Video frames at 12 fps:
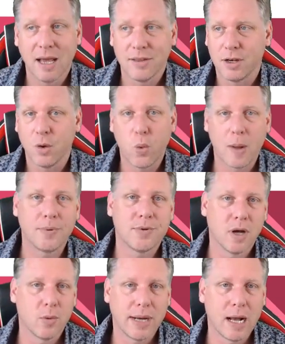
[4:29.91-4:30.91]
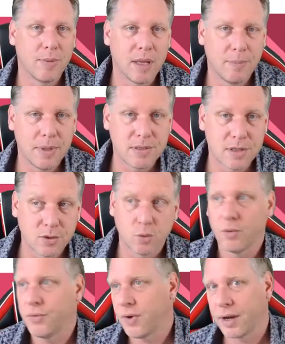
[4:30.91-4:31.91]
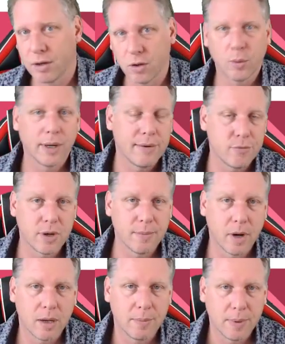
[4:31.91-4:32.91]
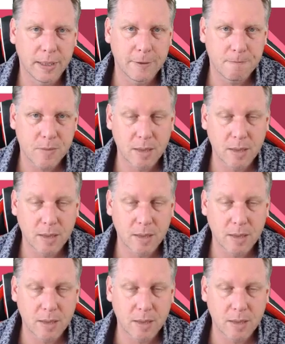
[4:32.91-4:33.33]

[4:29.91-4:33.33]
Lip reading: that a website would help their business or a funnel or whatever it might be.